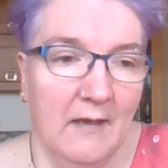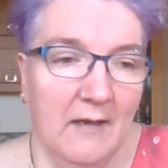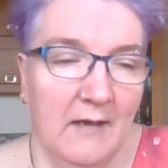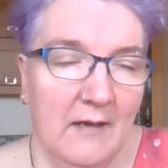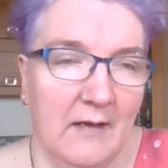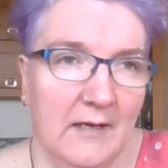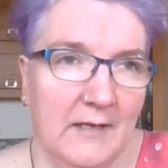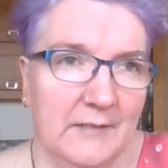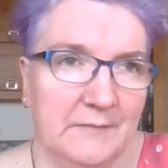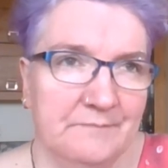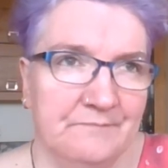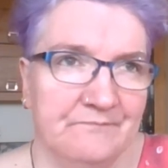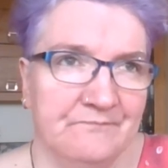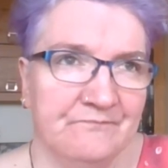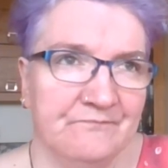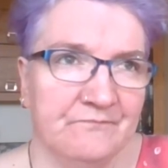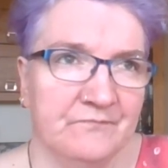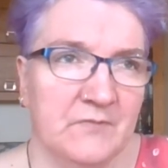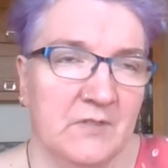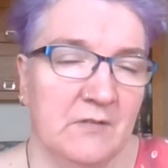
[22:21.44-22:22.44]

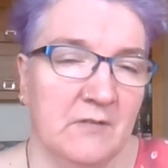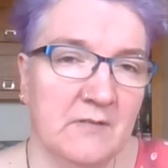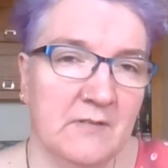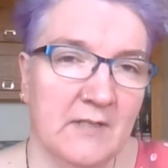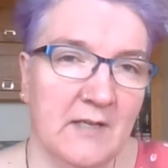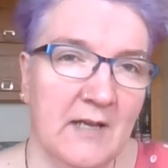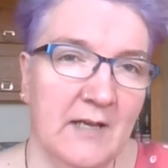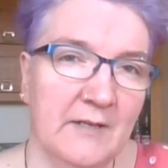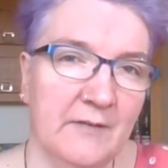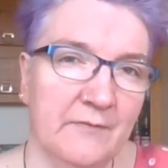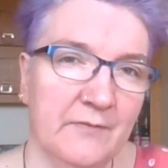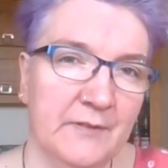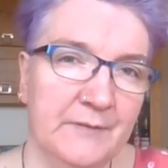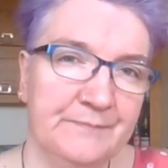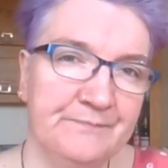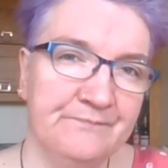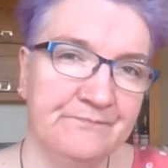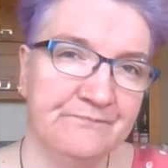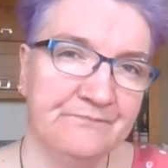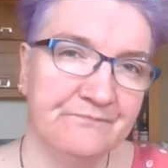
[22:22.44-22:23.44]
So it's a kind of
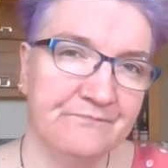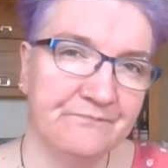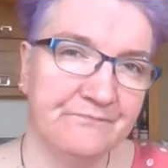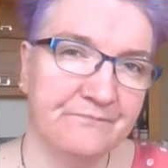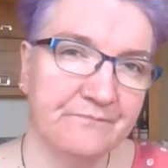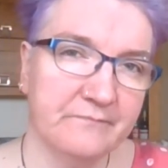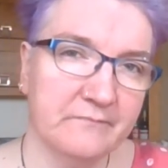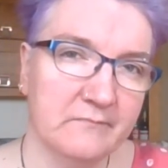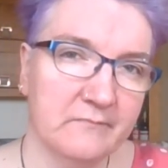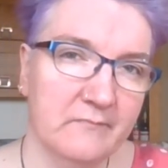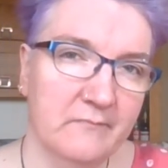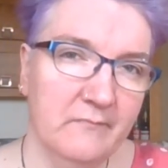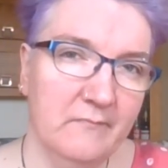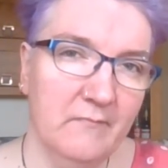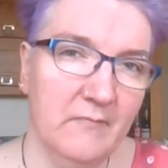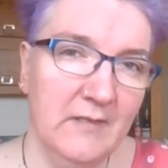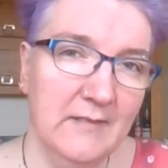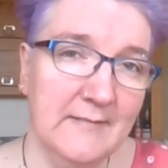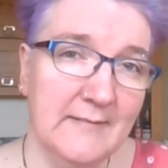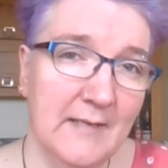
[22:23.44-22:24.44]

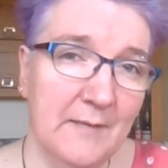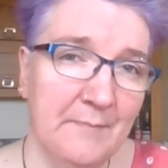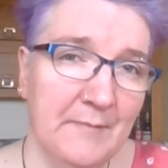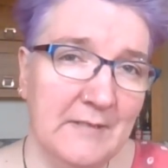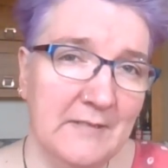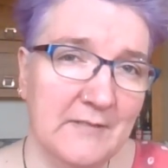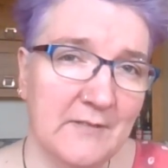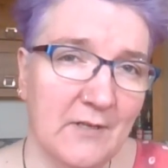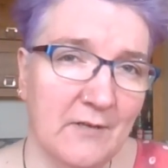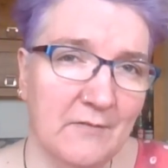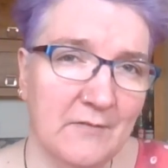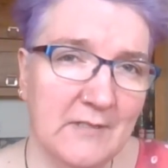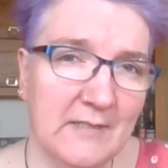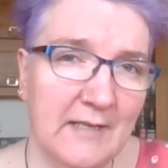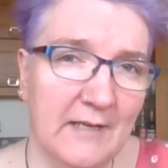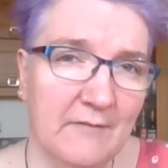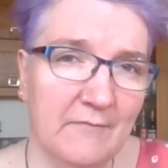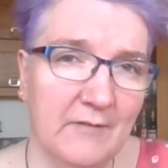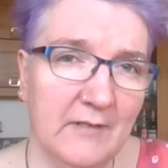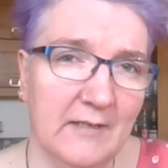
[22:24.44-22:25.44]
stepping stone to
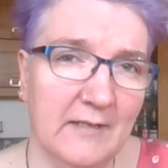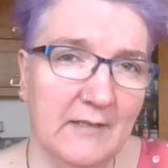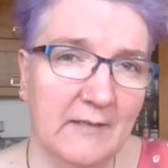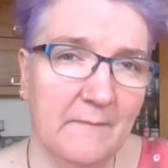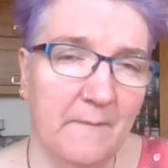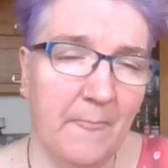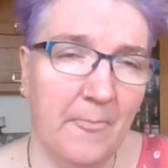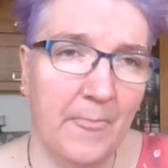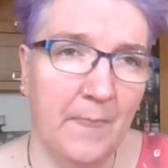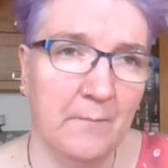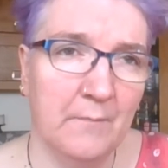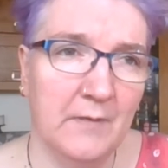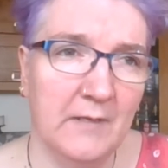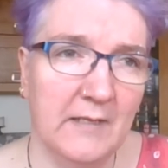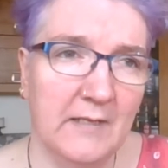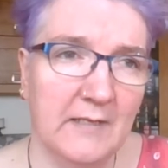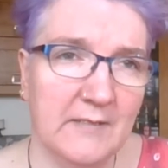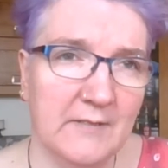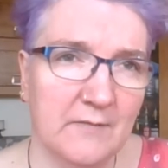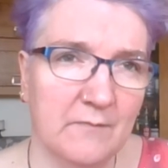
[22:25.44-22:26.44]
that really, but
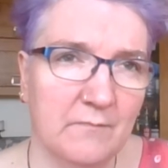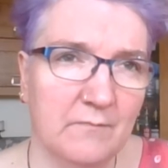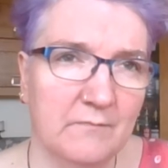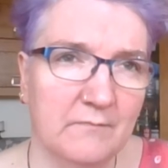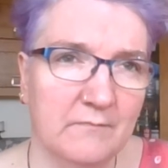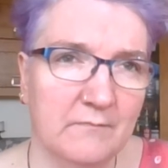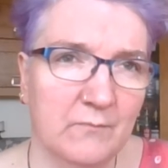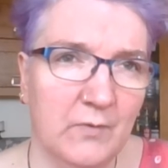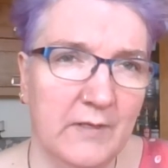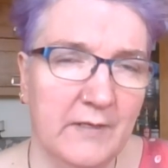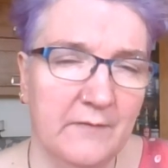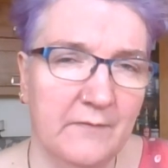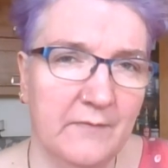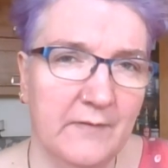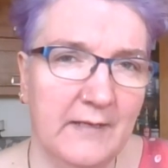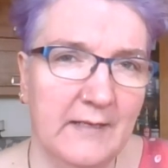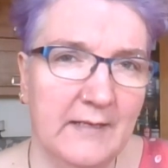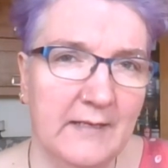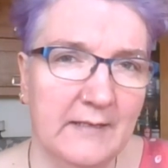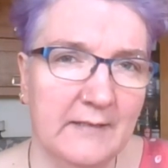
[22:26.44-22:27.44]
it's a weird
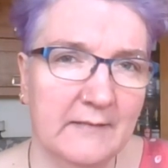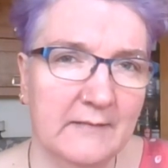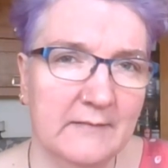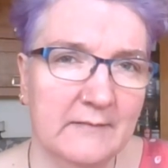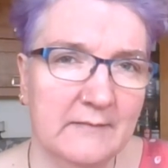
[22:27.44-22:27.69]
feeling.